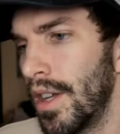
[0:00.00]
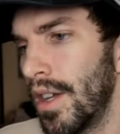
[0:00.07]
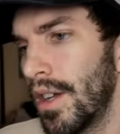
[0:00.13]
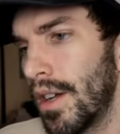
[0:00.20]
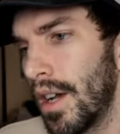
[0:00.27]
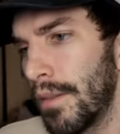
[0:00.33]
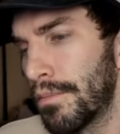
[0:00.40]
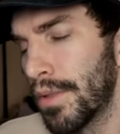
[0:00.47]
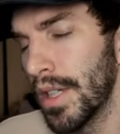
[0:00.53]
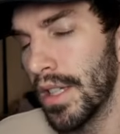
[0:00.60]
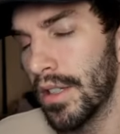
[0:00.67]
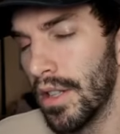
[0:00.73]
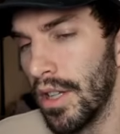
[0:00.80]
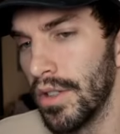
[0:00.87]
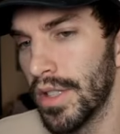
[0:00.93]
uh, pretty
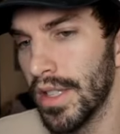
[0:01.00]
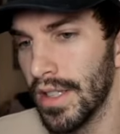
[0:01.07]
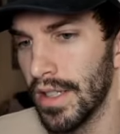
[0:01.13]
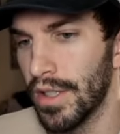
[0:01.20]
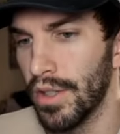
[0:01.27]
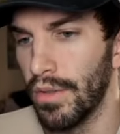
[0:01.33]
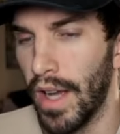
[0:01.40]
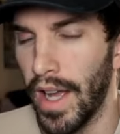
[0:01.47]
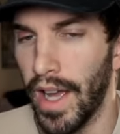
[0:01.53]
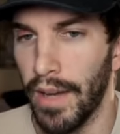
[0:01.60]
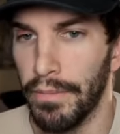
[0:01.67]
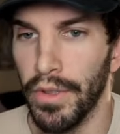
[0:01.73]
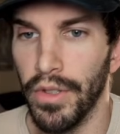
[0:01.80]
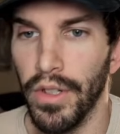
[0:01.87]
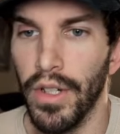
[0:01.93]
closely to
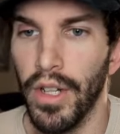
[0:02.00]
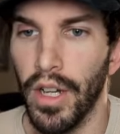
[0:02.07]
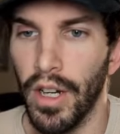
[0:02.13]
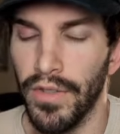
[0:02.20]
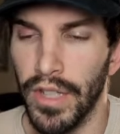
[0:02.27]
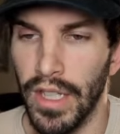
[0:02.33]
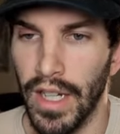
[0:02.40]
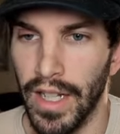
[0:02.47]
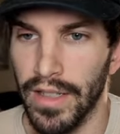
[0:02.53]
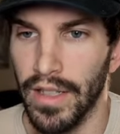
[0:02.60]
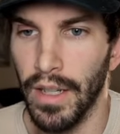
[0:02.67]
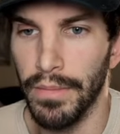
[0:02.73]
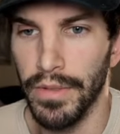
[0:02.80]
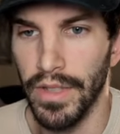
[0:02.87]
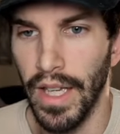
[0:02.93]
Apple over the next
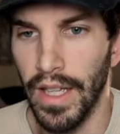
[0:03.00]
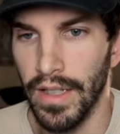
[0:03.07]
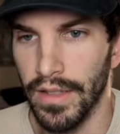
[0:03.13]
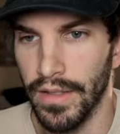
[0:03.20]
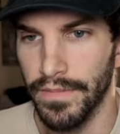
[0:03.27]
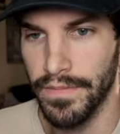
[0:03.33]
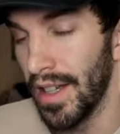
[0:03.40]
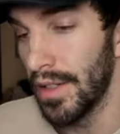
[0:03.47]
couple days.